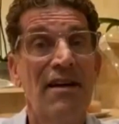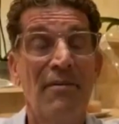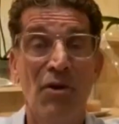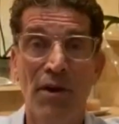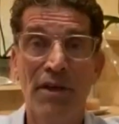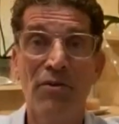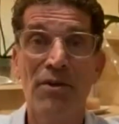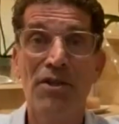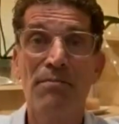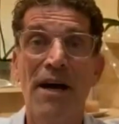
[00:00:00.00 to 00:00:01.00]
I'm going to
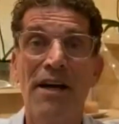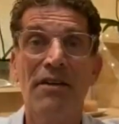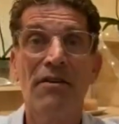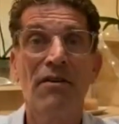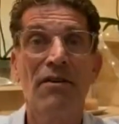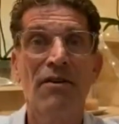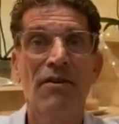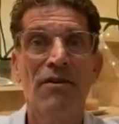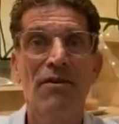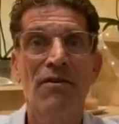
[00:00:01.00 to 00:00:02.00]
respond
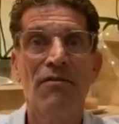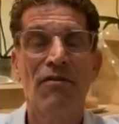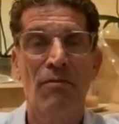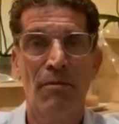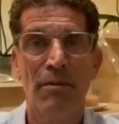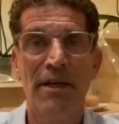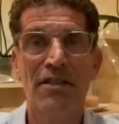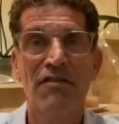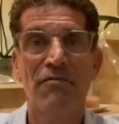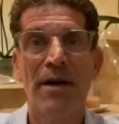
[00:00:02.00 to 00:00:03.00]
from a
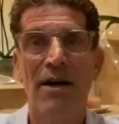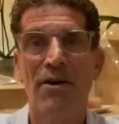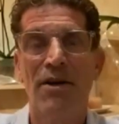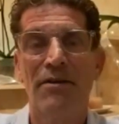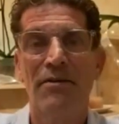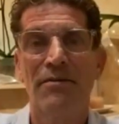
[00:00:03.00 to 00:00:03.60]
place of power.